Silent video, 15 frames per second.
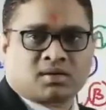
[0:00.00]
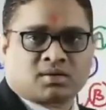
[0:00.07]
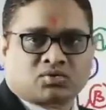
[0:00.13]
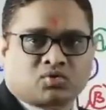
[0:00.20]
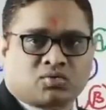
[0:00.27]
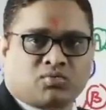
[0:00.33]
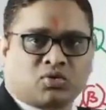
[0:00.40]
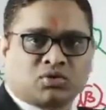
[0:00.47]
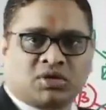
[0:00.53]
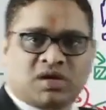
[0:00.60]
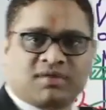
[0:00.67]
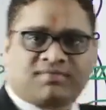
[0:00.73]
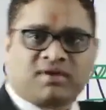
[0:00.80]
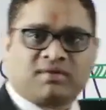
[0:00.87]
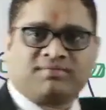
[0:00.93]
So both
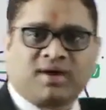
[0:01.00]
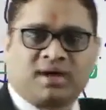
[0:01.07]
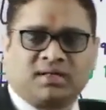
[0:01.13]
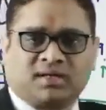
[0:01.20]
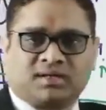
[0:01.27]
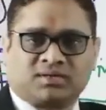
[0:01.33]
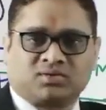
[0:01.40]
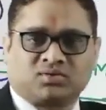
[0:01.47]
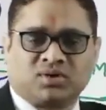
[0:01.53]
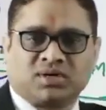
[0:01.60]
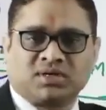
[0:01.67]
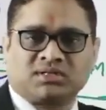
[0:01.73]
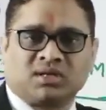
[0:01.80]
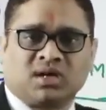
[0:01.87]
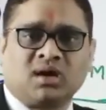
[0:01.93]
are from father. So it
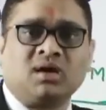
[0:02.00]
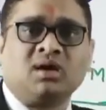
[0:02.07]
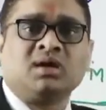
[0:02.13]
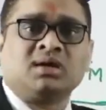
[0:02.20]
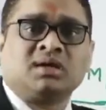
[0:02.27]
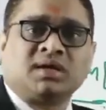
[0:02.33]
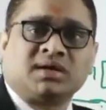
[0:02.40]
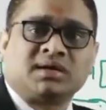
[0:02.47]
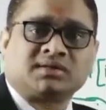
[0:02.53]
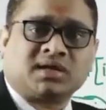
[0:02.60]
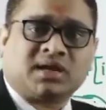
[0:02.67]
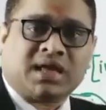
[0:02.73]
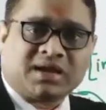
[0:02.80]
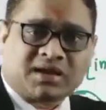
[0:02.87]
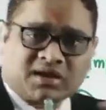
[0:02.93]
is a
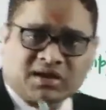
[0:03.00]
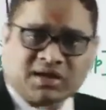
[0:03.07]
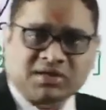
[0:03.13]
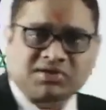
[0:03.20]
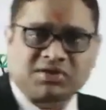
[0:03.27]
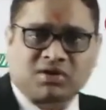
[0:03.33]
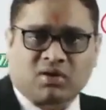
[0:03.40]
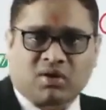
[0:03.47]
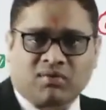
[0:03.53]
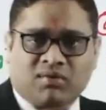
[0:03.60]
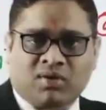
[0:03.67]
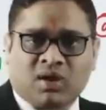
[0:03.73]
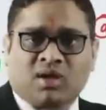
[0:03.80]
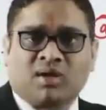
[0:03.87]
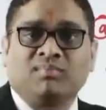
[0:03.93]
like a deletion of
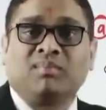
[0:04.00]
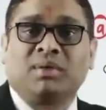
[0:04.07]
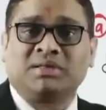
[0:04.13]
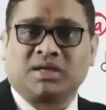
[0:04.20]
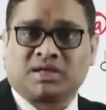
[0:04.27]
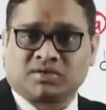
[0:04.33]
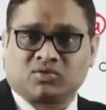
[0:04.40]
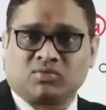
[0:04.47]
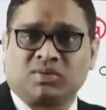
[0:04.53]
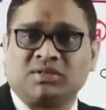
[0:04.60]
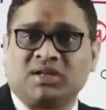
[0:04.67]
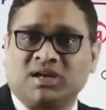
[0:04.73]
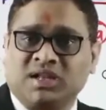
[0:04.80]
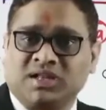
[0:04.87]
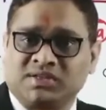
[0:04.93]
mother. So
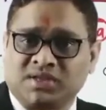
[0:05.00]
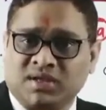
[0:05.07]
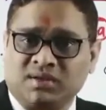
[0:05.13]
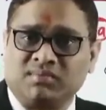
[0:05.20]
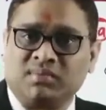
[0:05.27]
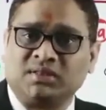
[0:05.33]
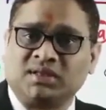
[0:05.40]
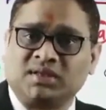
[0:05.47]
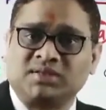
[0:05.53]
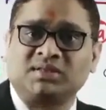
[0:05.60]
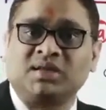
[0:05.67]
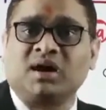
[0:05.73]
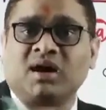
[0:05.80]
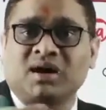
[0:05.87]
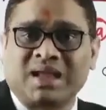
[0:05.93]
mother deletion, mothers
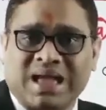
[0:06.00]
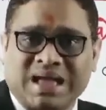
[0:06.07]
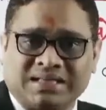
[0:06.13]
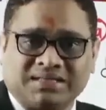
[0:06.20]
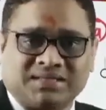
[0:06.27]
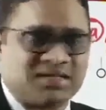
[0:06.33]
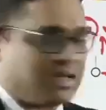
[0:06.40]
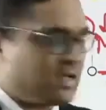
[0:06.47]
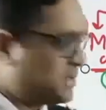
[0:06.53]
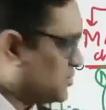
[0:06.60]
are angel.